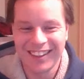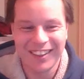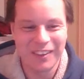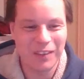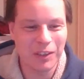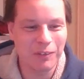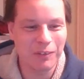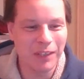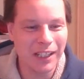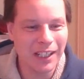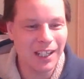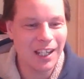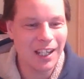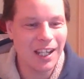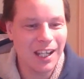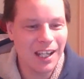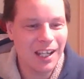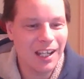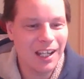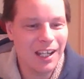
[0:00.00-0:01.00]
What are we?
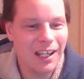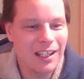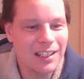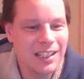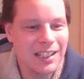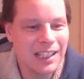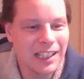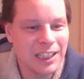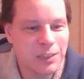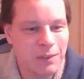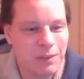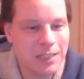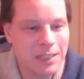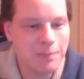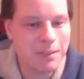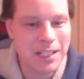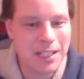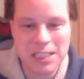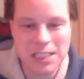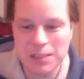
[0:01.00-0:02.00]
Nearly 20
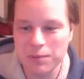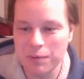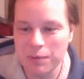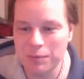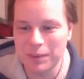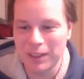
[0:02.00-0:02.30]
minutes we've